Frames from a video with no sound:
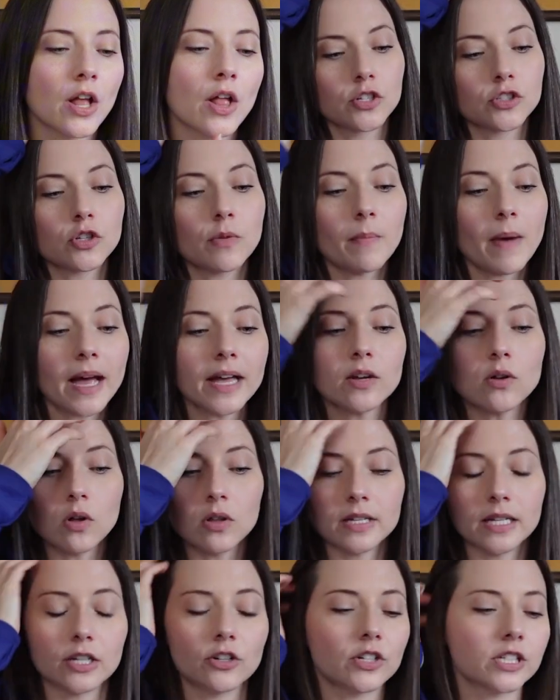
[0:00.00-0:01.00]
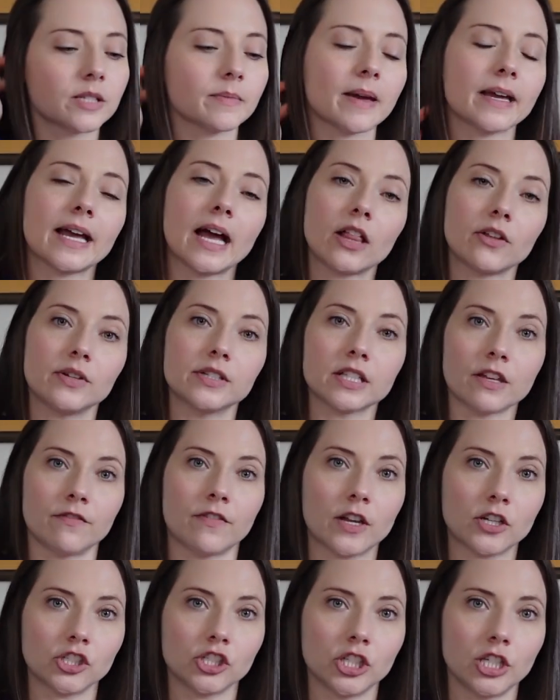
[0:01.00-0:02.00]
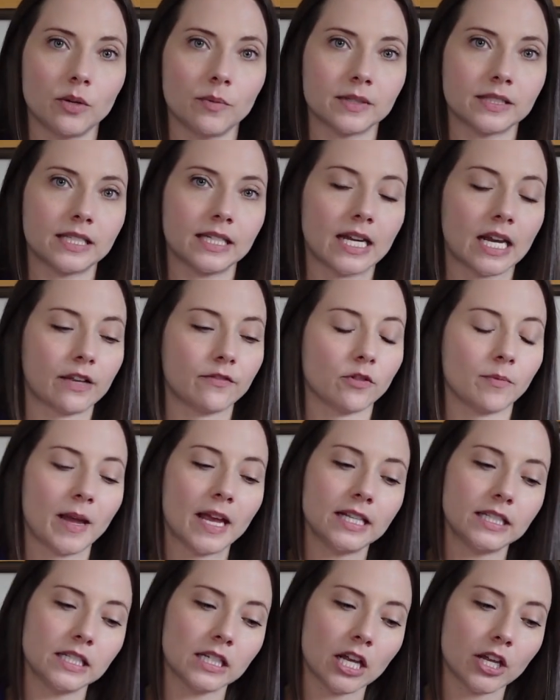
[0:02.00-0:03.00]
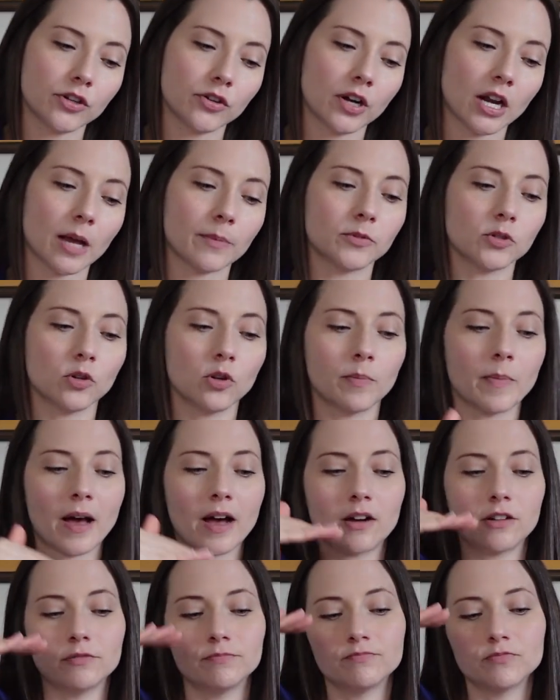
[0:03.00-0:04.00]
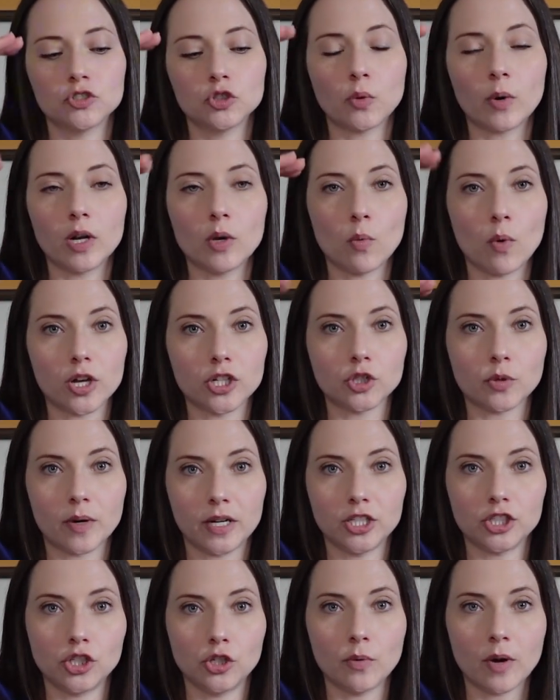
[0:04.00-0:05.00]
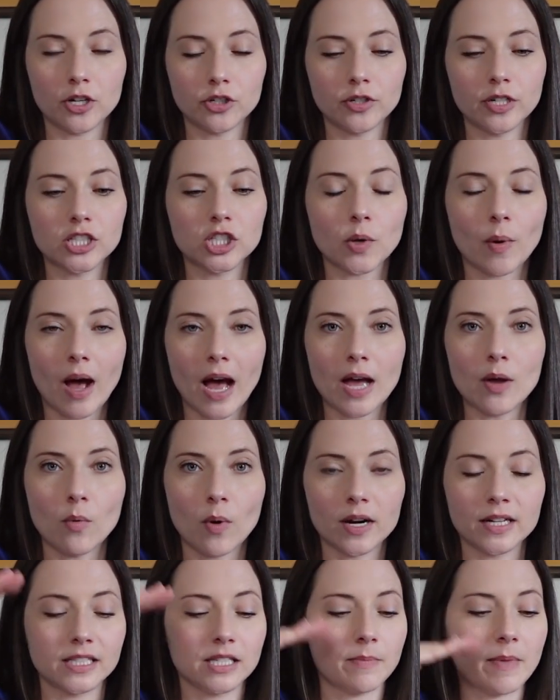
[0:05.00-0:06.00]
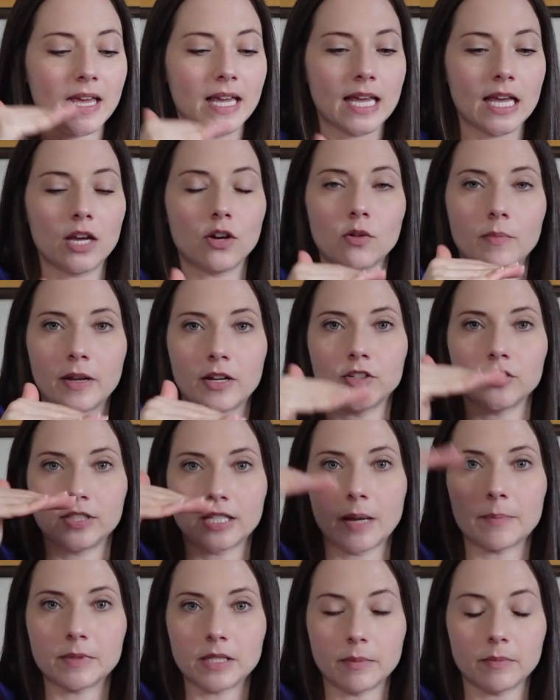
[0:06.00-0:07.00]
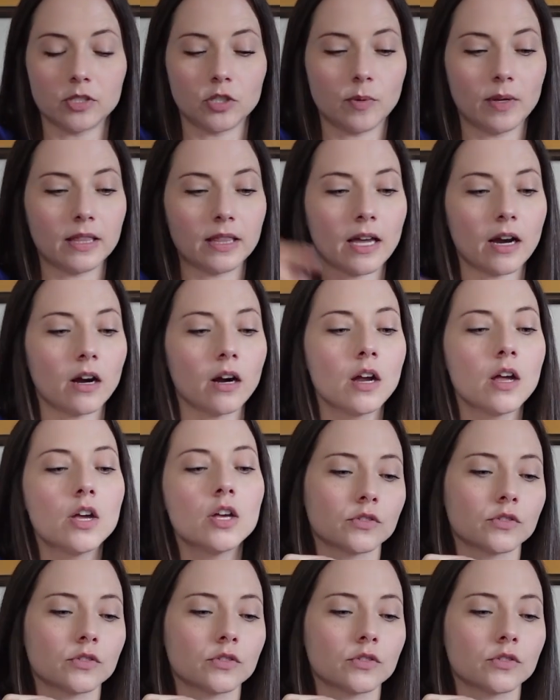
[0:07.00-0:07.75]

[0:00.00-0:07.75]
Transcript: So my goal in increasing my calories eventually was to get it from 1,800 up to about 2,200. So I wanted to make incremental steps in between there.